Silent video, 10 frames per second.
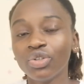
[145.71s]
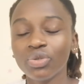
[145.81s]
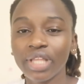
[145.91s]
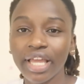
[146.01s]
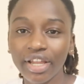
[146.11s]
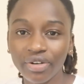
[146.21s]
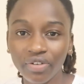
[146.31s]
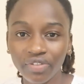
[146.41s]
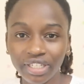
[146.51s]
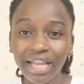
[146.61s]
to the end
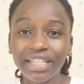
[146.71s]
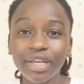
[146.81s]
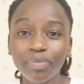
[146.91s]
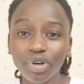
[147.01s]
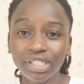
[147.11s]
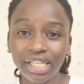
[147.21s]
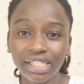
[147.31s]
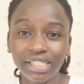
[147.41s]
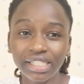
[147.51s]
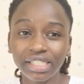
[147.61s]
of it. And the
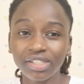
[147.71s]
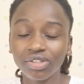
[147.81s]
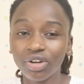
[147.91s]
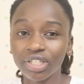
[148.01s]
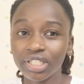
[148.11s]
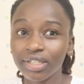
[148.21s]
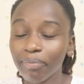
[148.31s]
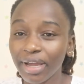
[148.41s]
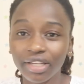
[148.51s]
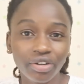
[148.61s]
process is not
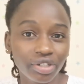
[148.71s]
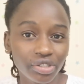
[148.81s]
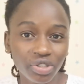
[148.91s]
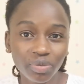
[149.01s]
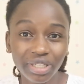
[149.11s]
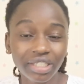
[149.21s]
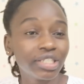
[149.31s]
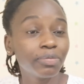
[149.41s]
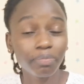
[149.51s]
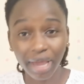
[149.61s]
money consuming.
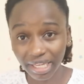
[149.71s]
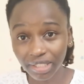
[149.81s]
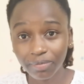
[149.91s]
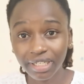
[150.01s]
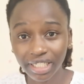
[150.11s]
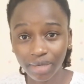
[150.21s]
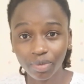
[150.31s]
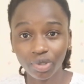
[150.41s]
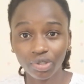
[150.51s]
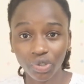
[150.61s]
It might be
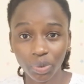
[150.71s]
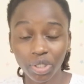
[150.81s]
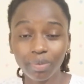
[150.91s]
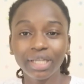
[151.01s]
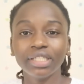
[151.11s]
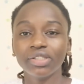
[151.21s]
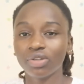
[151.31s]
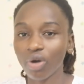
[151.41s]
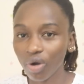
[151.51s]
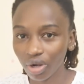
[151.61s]
time consuming, but it's
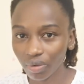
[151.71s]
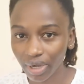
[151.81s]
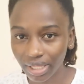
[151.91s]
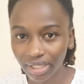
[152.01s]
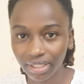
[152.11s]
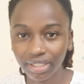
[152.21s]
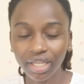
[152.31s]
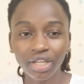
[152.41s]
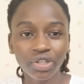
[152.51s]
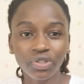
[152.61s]
all worth it.
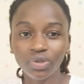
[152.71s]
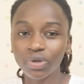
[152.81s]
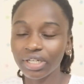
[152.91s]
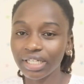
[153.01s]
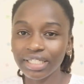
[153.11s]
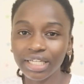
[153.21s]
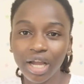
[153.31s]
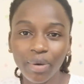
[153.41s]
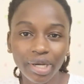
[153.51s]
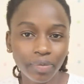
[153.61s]
So creating a
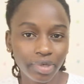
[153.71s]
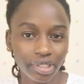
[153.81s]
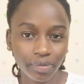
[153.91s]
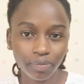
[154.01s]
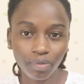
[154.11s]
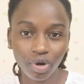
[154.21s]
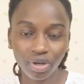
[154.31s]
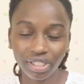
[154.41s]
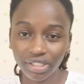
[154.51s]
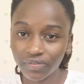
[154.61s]
WordPress
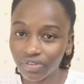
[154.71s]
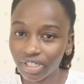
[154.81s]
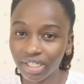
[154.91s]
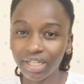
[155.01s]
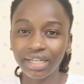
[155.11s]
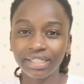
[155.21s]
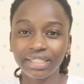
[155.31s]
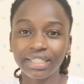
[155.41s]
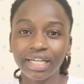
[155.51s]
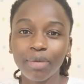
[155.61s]
blog is free,
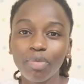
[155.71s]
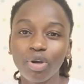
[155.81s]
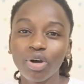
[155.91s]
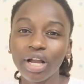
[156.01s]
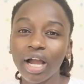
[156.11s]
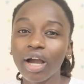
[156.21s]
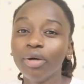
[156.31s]
creating a Blogger